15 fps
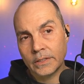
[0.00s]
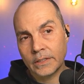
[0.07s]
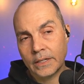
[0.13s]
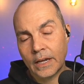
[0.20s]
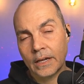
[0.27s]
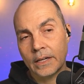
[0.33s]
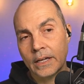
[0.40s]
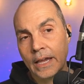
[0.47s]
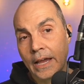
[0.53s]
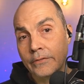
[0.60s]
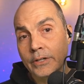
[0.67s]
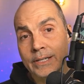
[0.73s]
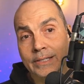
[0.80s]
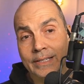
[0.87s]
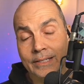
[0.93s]

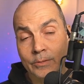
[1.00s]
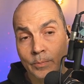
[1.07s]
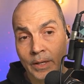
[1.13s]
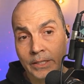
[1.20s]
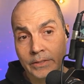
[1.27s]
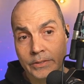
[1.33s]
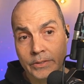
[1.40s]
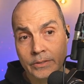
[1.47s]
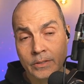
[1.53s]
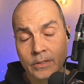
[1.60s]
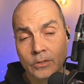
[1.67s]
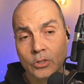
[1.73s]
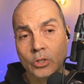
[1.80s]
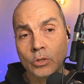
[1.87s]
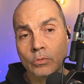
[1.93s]
every 6 months?
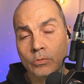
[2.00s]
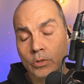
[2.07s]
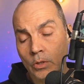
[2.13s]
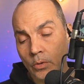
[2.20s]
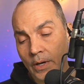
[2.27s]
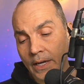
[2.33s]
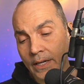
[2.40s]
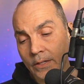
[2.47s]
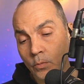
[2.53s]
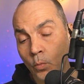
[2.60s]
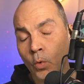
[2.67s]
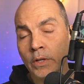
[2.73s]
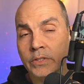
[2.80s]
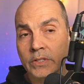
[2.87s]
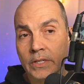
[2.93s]
Do you do it
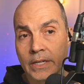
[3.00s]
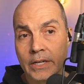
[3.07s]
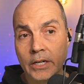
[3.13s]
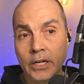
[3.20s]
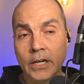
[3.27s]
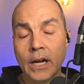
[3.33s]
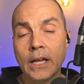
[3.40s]
once a year?